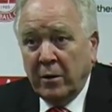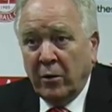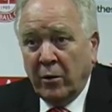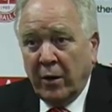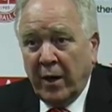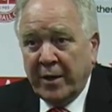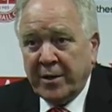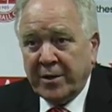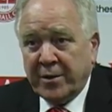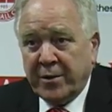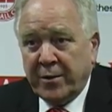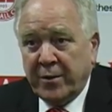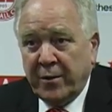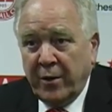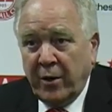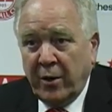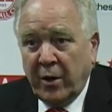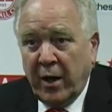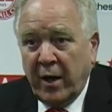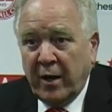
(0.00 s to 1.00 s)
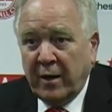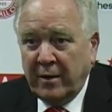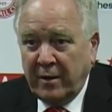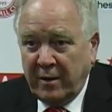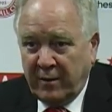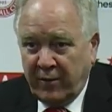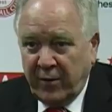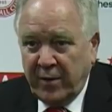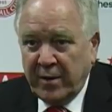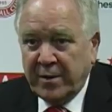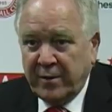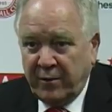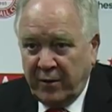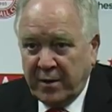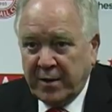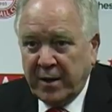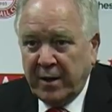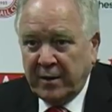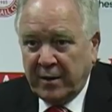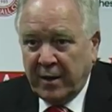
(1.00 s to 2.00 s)
No, that's you get egg in your face
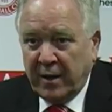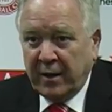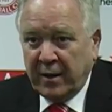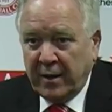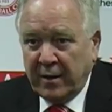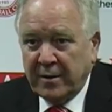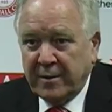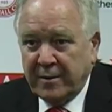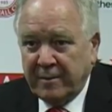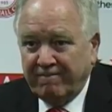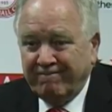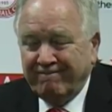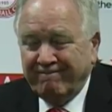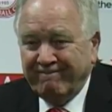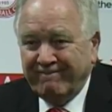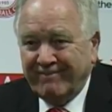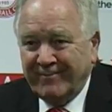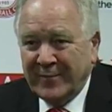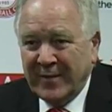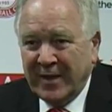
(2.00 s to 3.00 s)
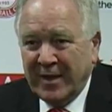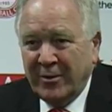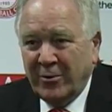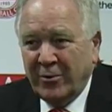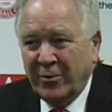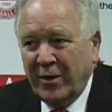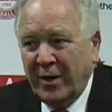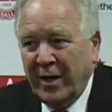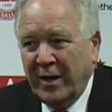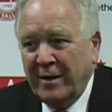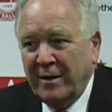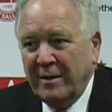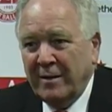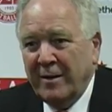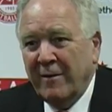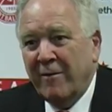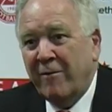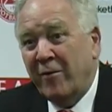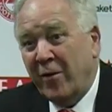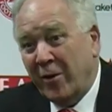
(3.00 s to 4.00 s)
if you set targets, you know, and
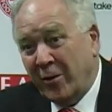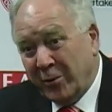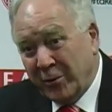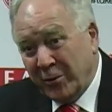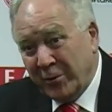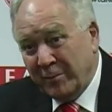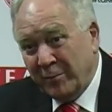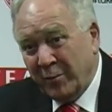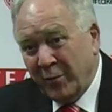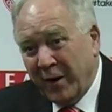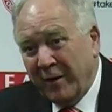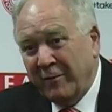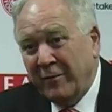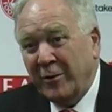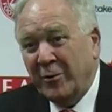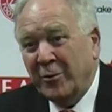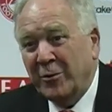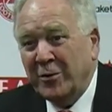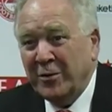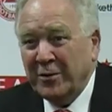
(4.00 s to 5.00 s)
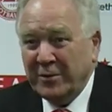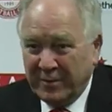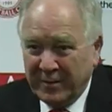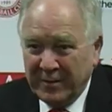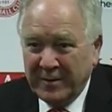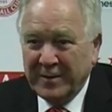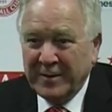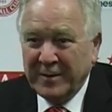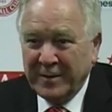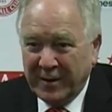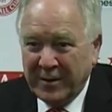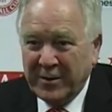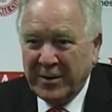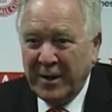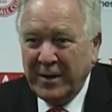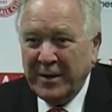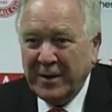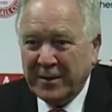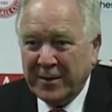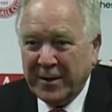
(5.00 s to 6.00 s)
then you failed if you don't
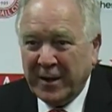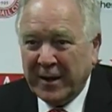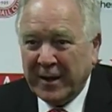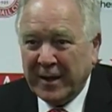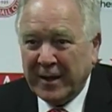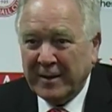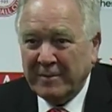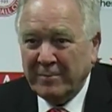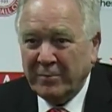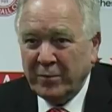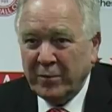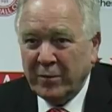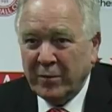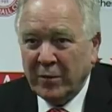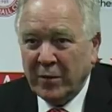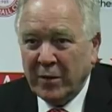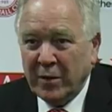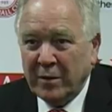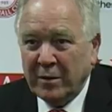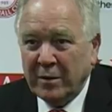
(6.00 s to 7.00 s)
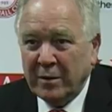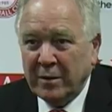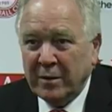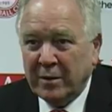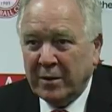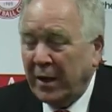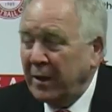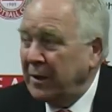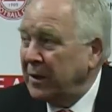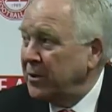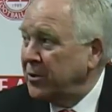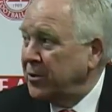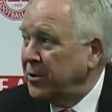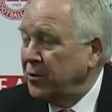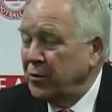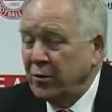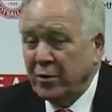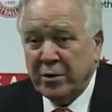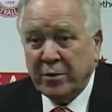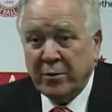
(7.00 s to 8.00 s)
attain your target. The target's
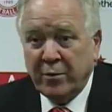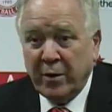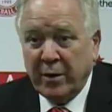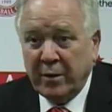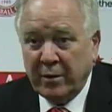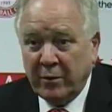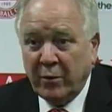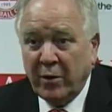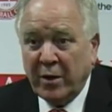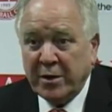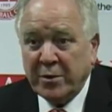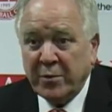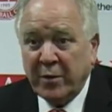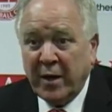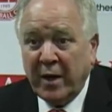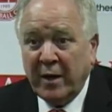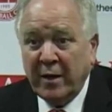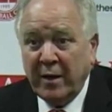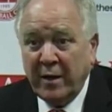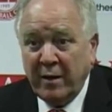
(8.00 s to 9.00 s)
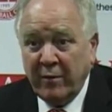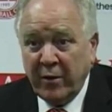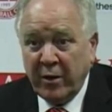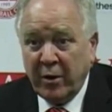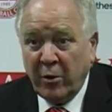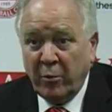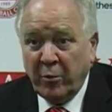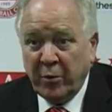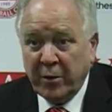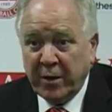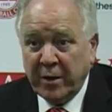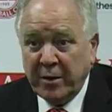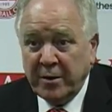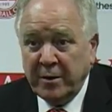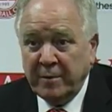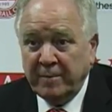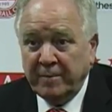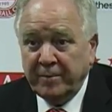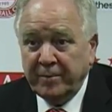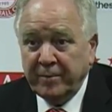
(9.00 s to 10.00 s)
to do as well as we can in every
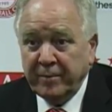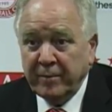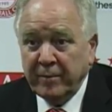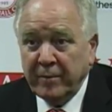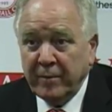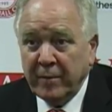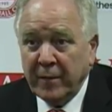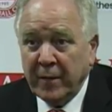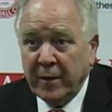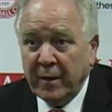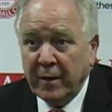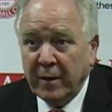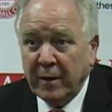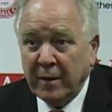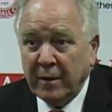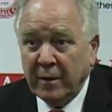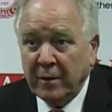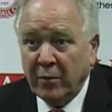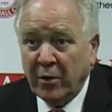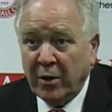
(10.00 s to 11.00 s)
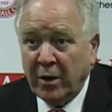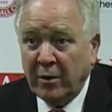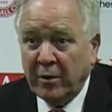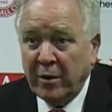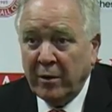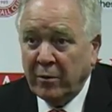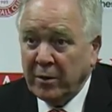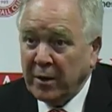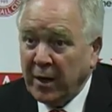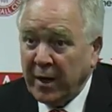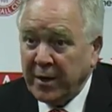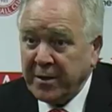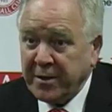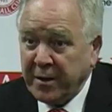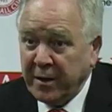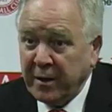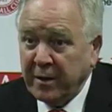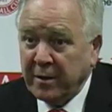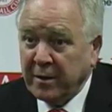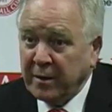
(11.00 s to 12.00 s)
competition and we're lucky when the
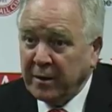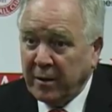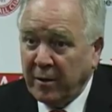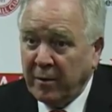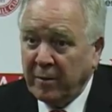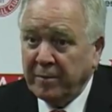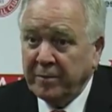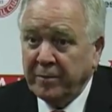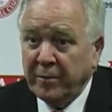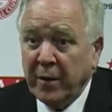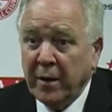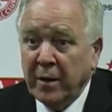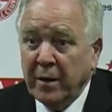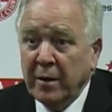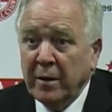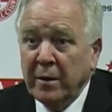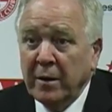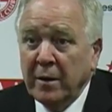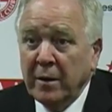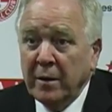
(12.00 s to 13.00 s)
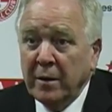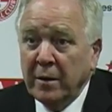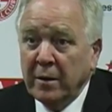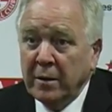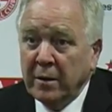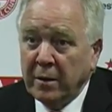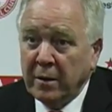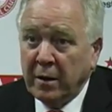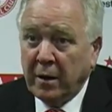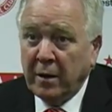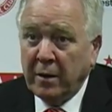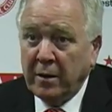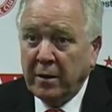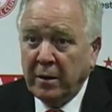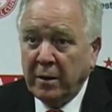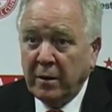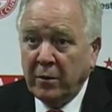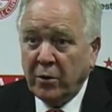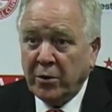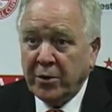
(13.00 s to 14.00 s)
last eight of the cup,
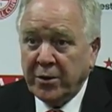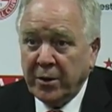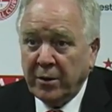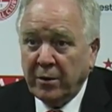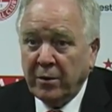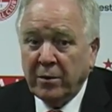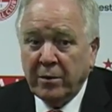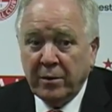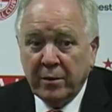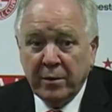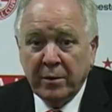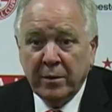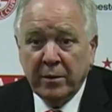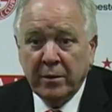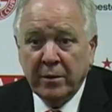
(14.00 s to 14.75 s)
and they uh, were still